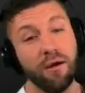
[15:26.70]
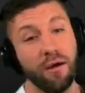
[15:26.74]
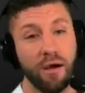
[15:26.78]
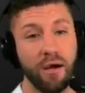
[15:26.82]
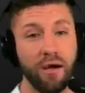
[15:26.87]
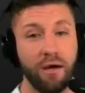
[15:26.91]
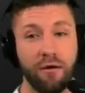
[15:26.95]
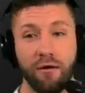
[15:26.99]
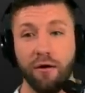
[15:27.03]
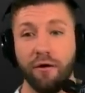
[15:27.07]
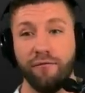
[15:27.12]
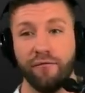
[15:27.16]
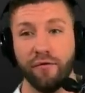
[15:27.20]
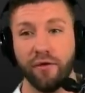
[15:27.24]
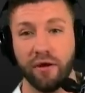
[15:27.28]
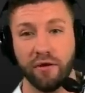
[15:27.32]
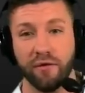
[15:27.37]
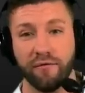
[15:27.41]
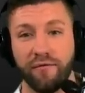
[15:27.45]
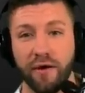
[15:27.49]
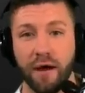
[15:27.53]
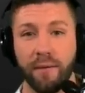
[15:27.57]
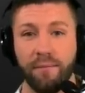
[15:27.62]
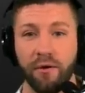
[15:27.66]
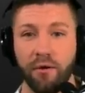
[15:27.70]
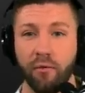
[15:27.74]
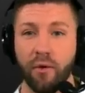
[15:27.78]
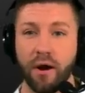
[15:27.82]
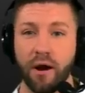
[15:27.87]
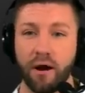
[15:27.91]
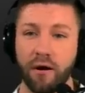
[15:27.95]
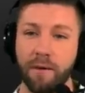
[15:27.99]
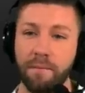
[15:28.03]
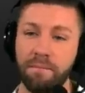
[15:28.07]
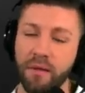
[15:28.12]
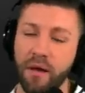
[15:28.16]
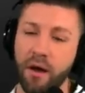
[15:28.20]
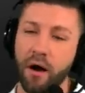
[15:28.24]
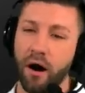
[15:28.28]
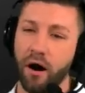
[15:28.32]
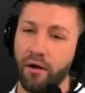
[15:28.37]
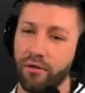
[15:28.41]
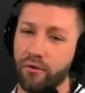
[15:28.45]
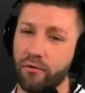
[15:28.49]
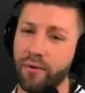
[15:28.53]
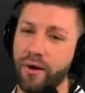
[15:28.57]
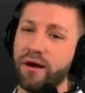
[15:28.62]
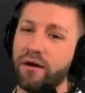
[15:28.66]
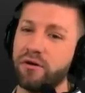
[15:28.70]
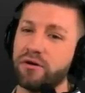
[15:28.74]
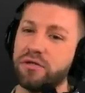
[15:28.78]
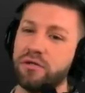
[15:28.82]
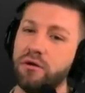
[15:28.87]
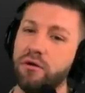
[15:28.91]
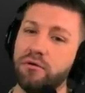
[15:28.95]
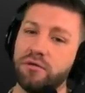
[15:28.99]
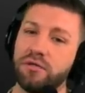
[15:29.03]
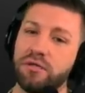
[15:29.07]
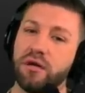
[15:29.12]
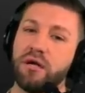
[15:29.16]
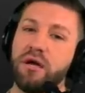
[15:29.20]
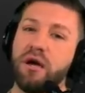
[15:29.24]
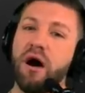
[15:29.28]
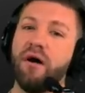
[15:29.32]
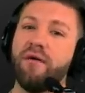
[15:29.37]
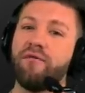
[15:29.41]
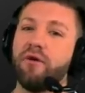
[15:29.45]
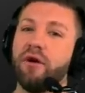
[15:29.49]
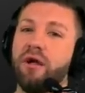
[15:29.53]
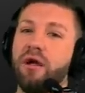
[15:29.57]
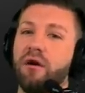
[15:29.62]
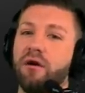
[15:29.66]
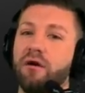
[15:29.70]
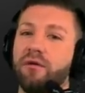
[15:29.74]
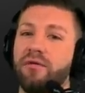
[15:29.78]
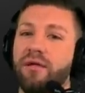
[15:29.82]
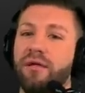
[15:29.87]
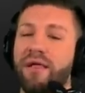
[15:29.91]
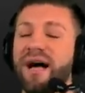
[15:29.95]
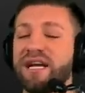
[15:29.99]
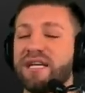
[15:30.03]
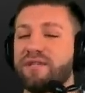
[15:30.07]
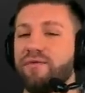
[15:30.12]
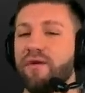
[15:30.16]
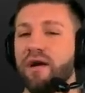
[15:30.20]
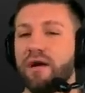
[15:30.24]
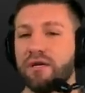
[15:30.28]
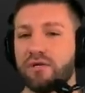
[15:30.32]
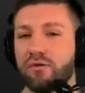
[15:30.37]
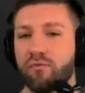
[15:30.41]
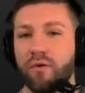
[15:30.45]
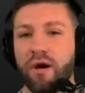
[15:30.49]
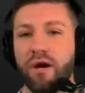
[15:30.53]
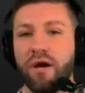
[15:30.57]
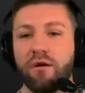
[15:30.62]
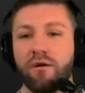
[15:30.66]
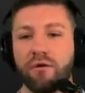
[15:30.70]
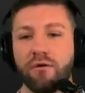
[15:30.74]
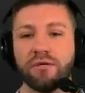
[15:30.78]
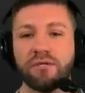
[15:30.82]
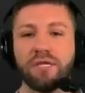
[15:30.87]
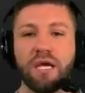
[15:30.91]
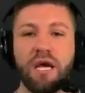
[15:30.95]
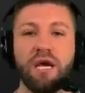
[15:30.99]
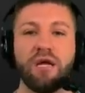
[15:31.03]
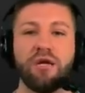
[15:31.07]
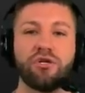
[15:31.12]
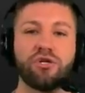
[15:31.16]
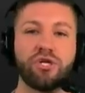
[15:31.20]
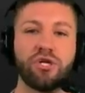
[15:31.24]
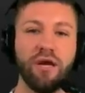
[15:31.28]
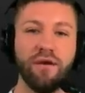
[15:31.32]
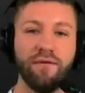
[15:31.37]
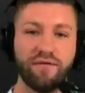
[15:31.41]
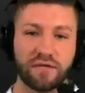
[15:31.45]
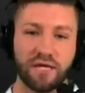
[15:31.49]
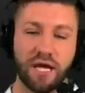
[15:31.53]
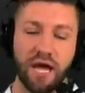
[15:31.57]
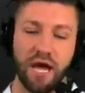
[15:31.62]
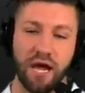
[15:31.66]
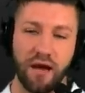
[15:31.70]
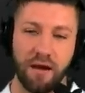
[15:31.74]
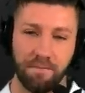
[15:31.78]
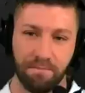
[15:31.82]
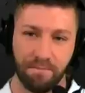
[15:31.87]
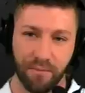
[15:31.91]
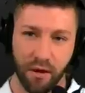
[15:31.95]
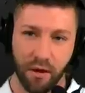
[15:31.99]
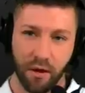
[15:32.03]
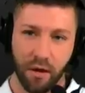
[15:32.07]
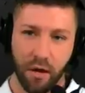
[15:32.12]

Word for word: and hopefully in February. Other Raiders news to cover here the Las Vegas Raiders and Chiefs game.